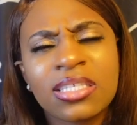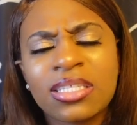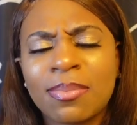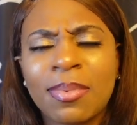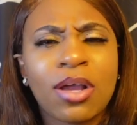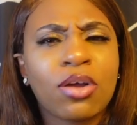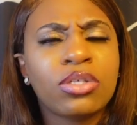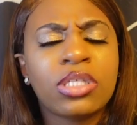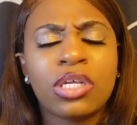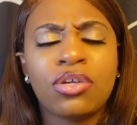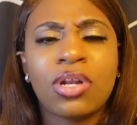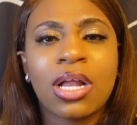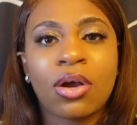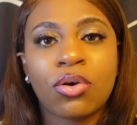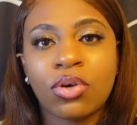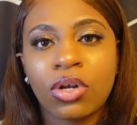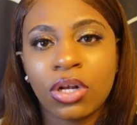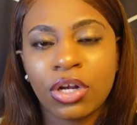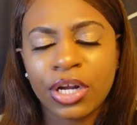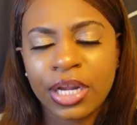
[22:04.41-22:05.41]
I'm not going to say you're not
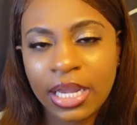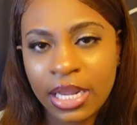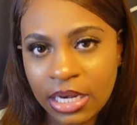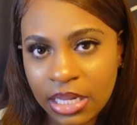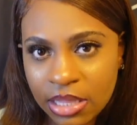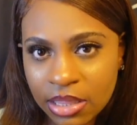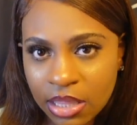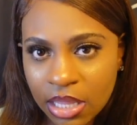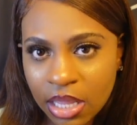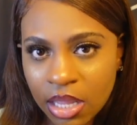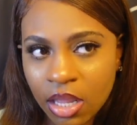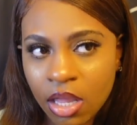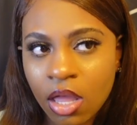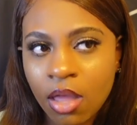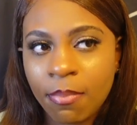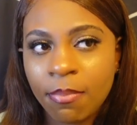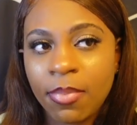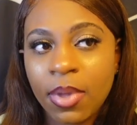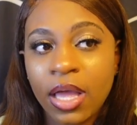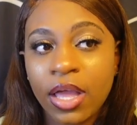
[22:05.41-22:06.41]
going to learn anything,
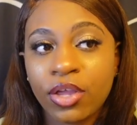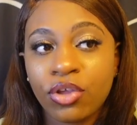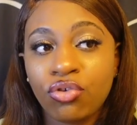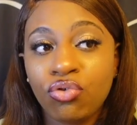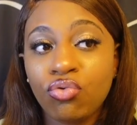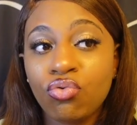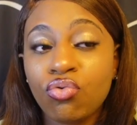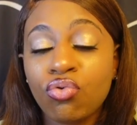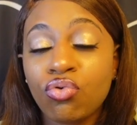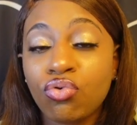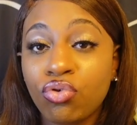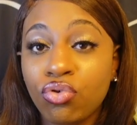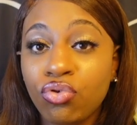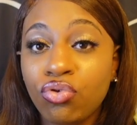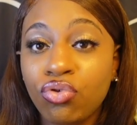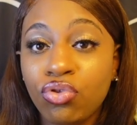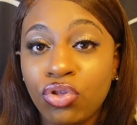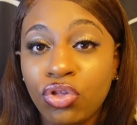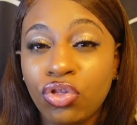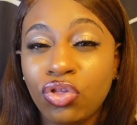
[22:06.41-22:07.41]
but
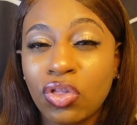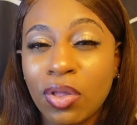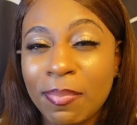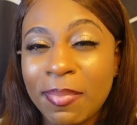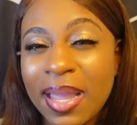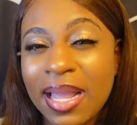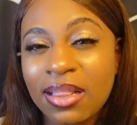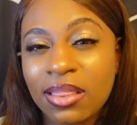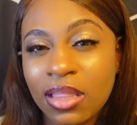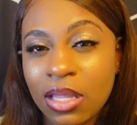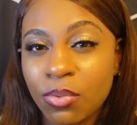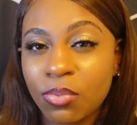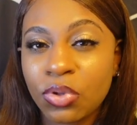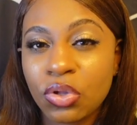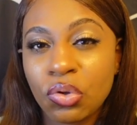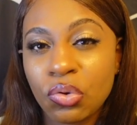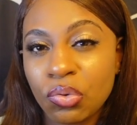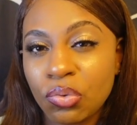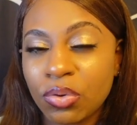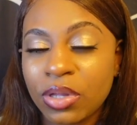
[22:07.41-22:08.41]
the main thing when
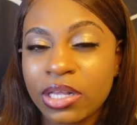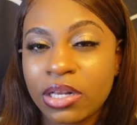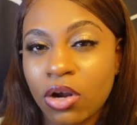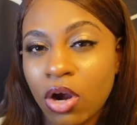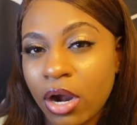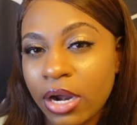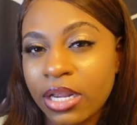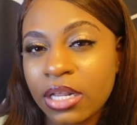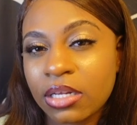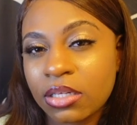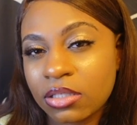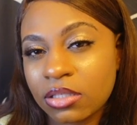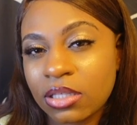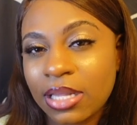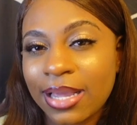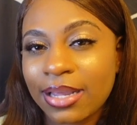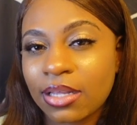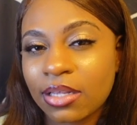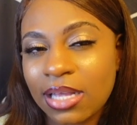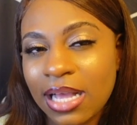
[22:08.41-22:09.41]
you are in
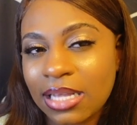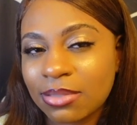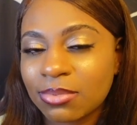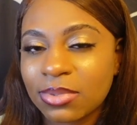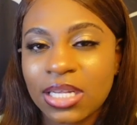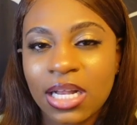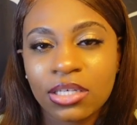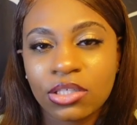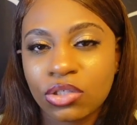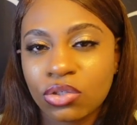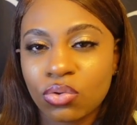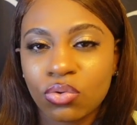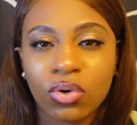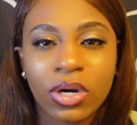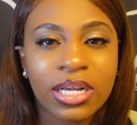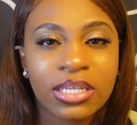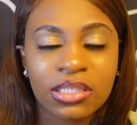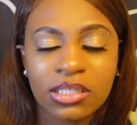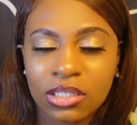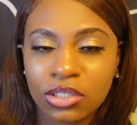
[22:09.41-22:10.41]
like cosmetology school or
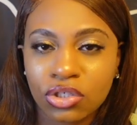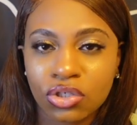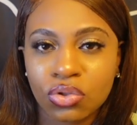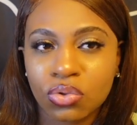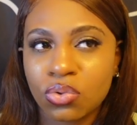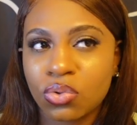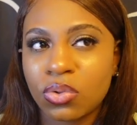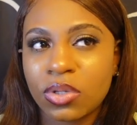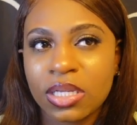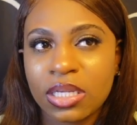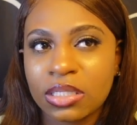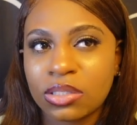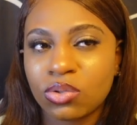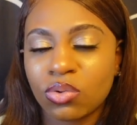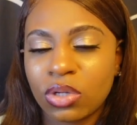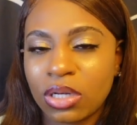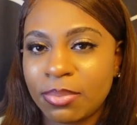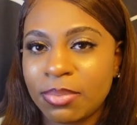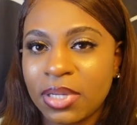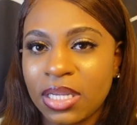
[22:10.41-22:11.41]
esthetician school is
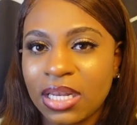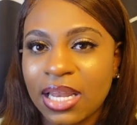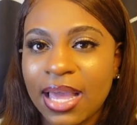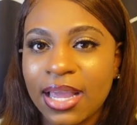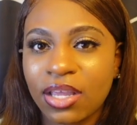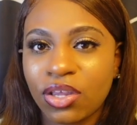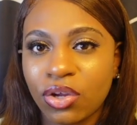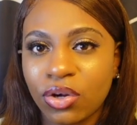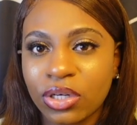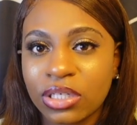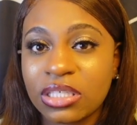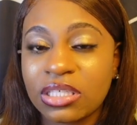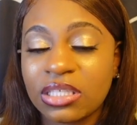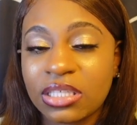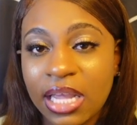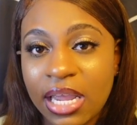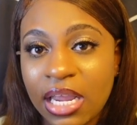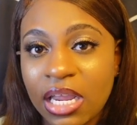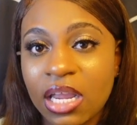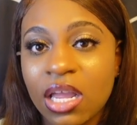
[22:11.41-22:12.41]
going to be like your
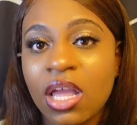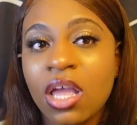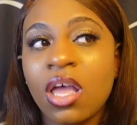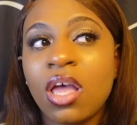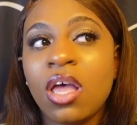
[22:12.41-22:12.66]
state